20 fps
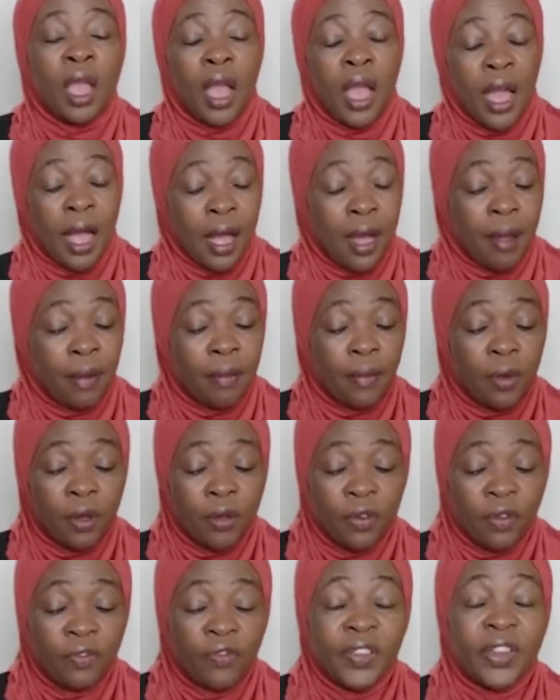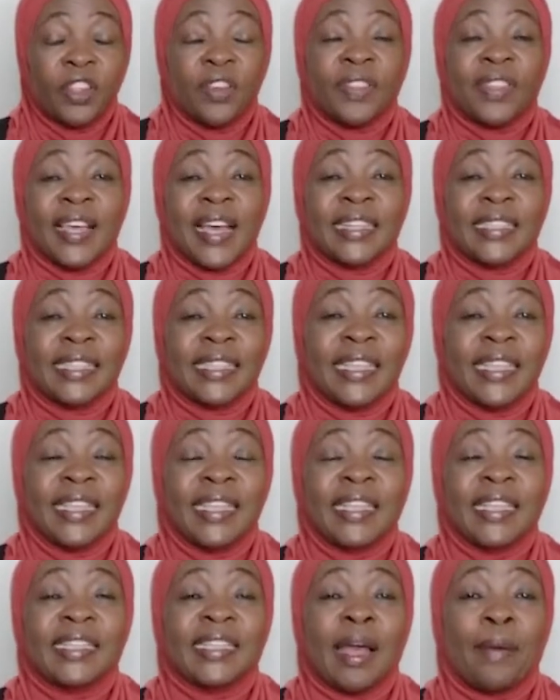on video
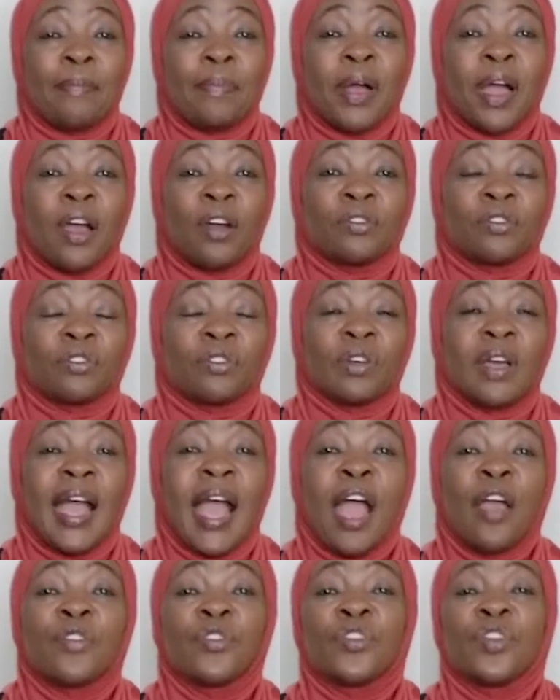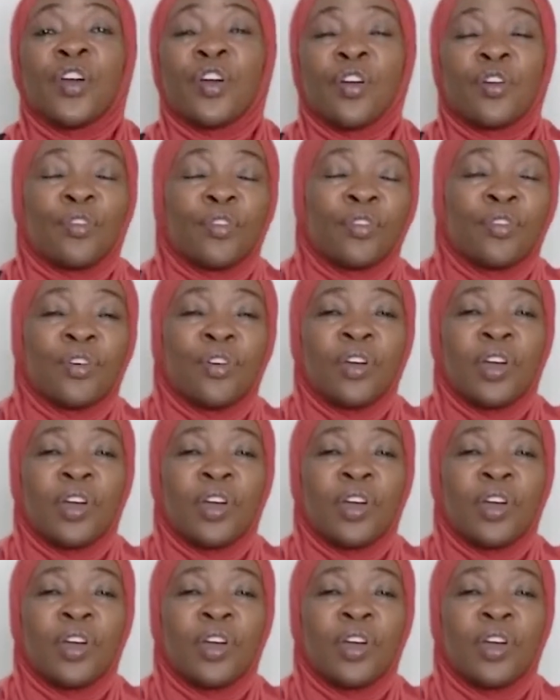13 is about how you know